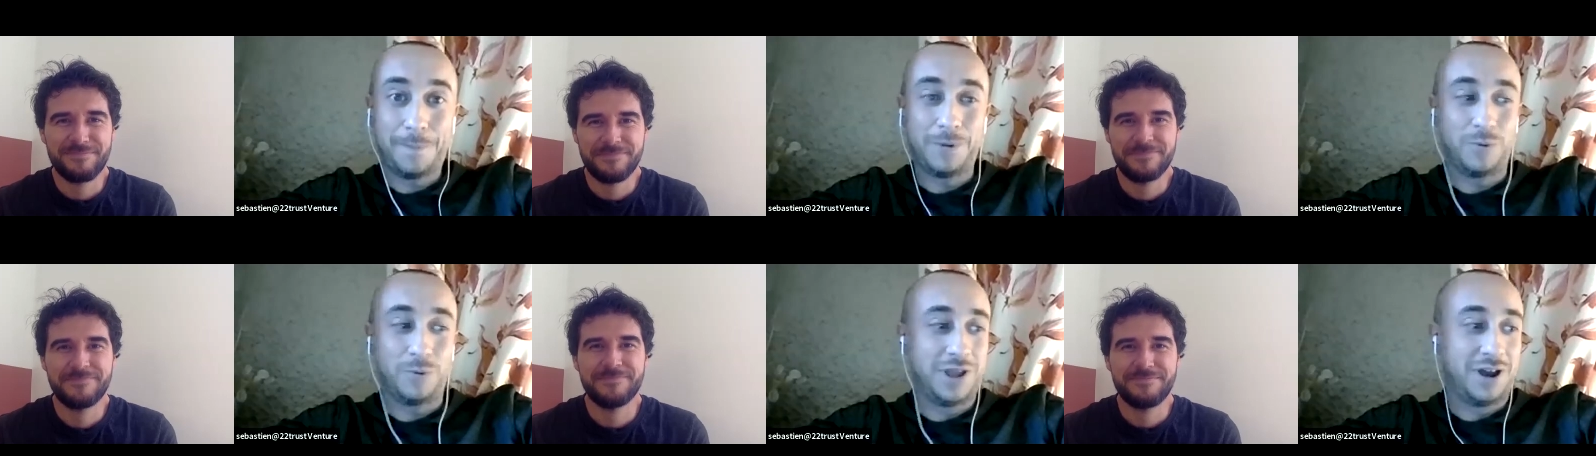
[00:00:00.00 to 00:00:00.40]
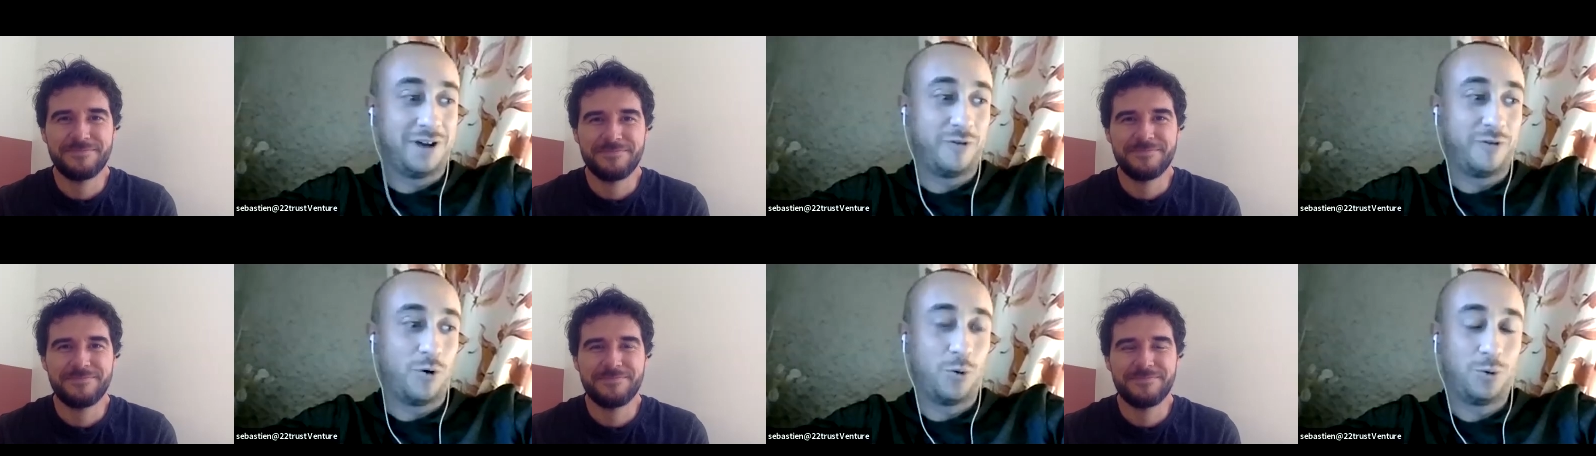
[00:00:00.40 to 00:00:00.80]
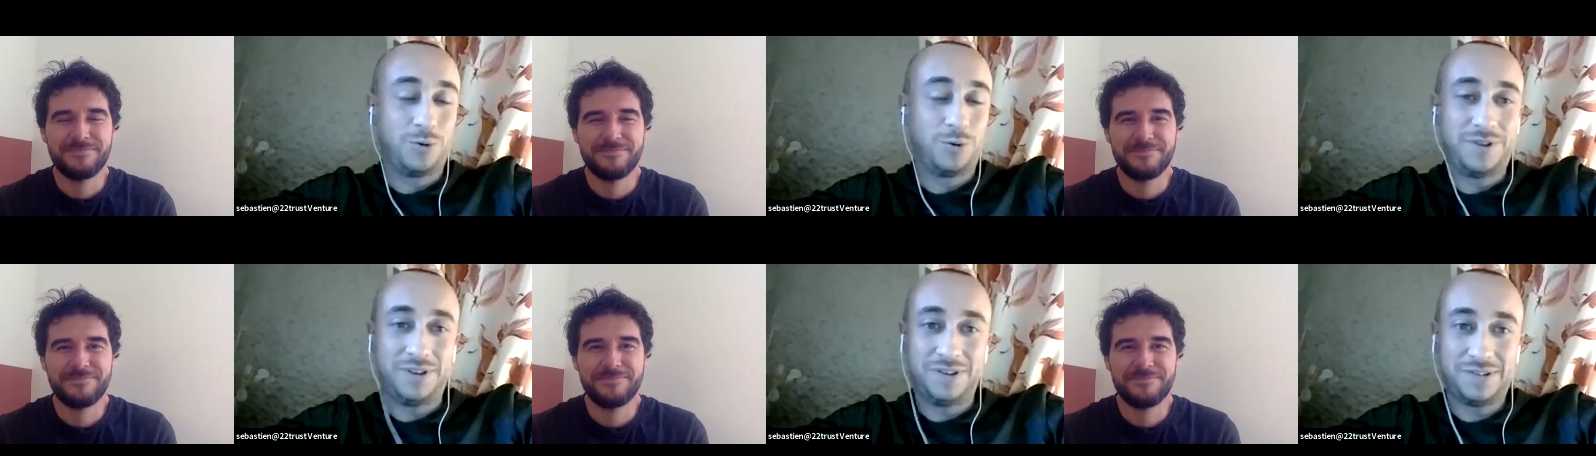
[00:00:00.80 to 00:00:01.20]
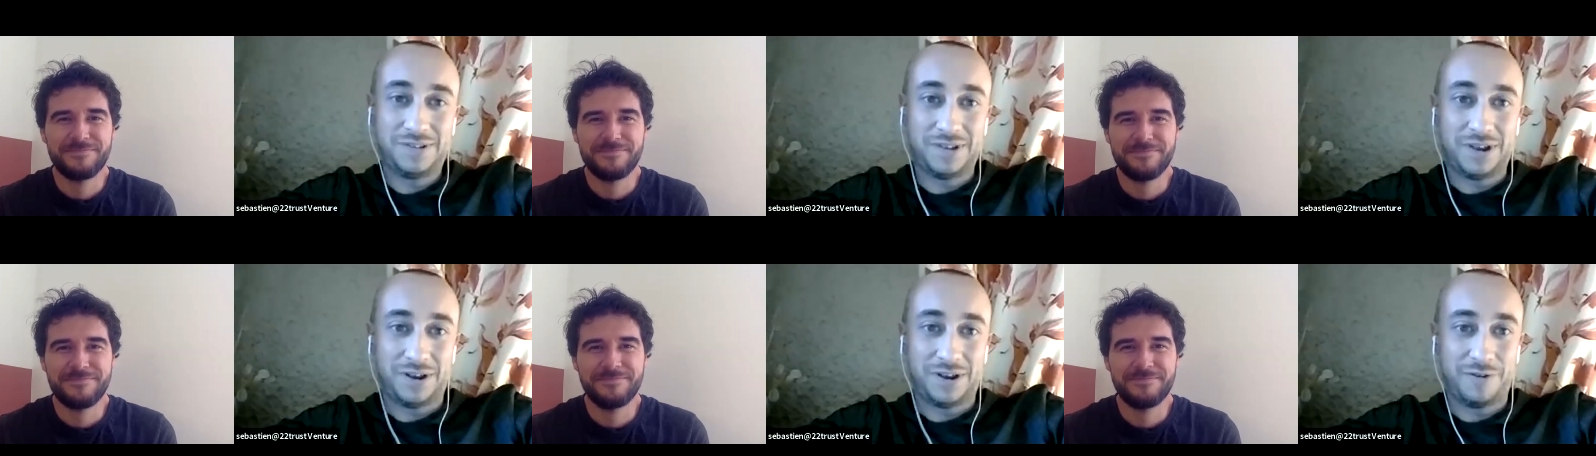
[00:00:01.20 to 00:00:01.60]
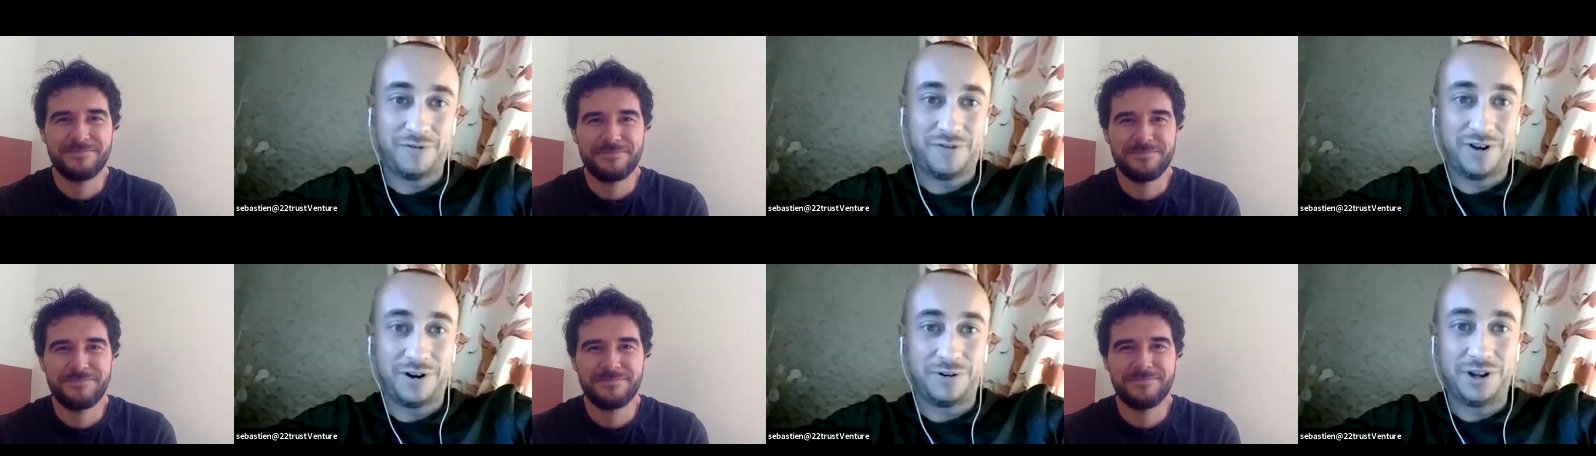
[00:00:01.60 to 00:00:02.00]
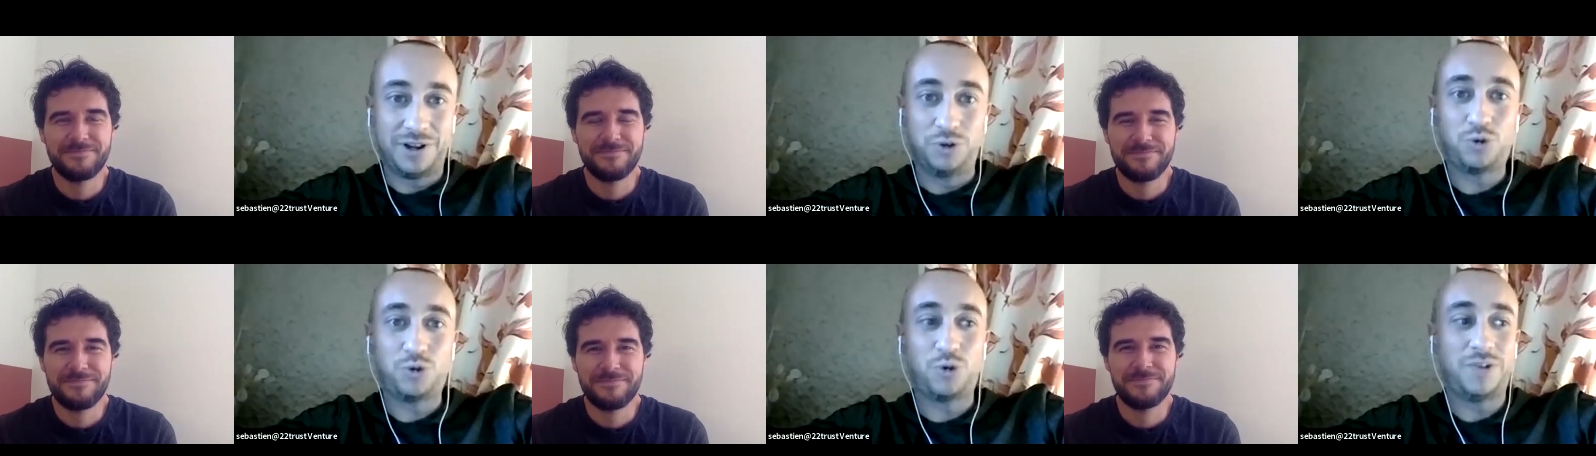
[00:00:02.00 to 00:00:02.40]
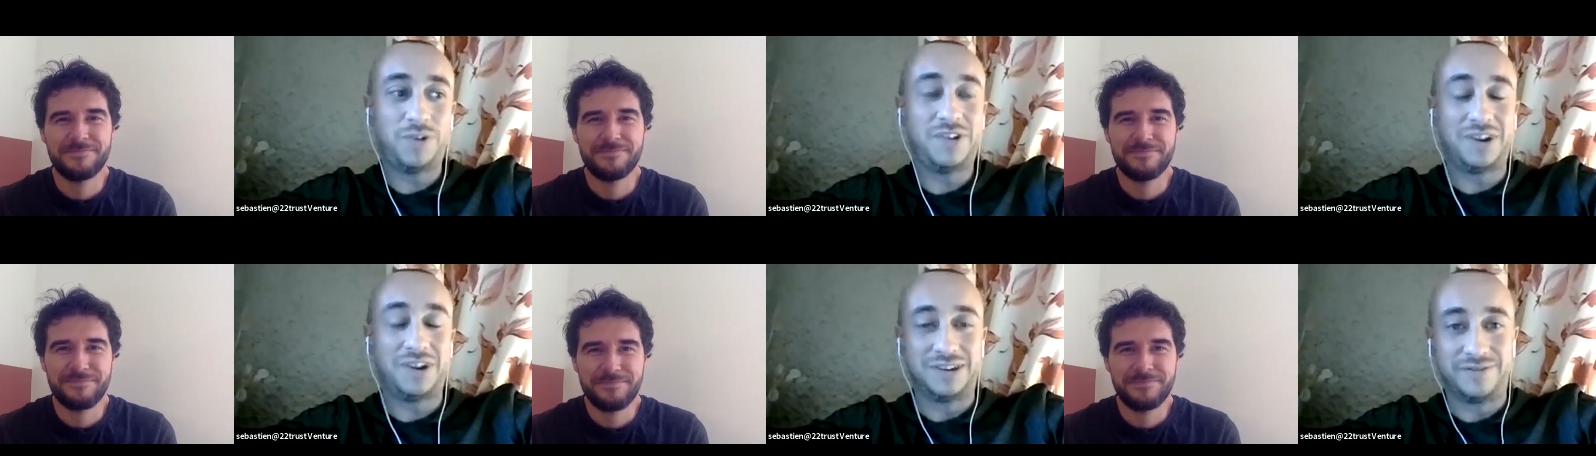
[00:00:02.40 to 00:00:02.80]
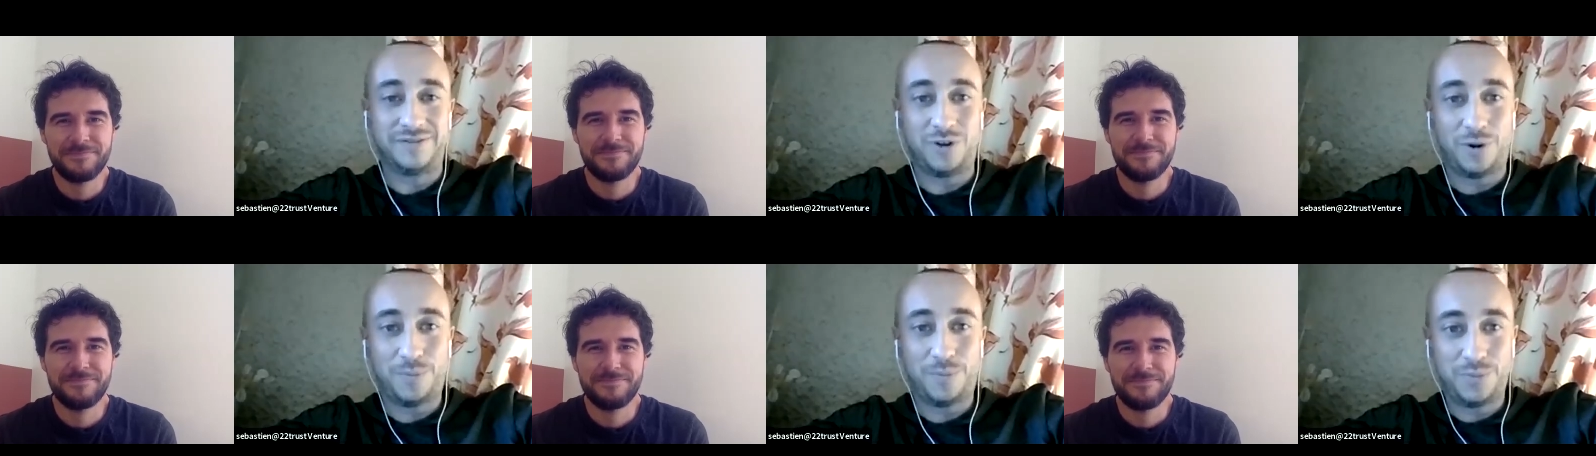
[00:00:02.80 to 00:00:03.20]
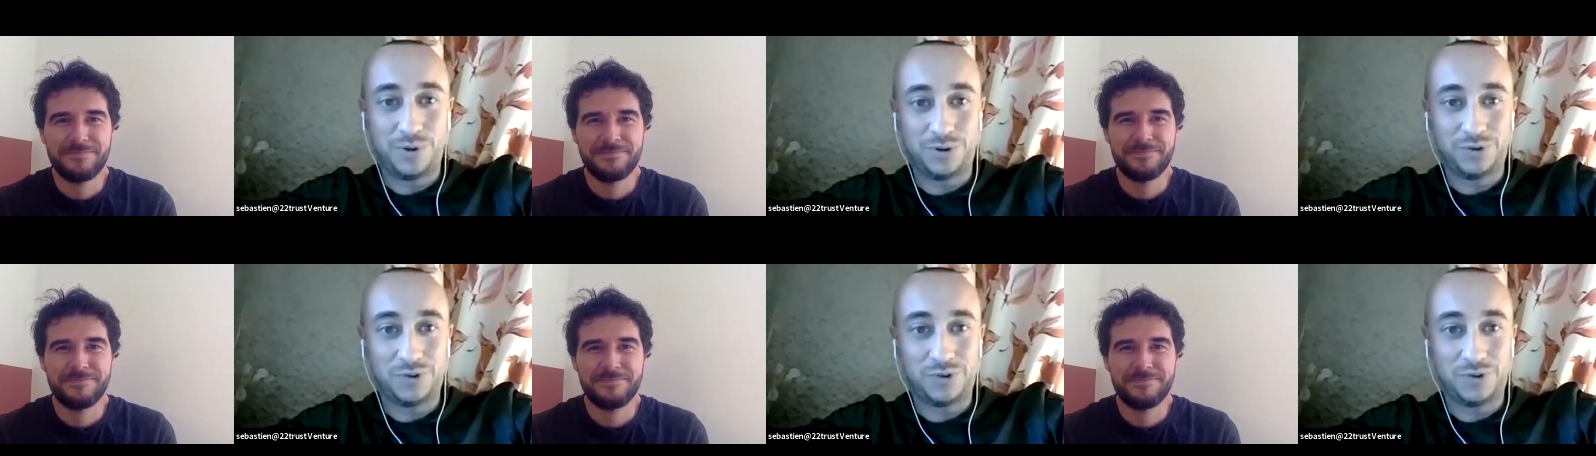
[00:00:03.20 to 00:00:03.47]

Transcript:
Speaker 1: We have all these uh, very interesting development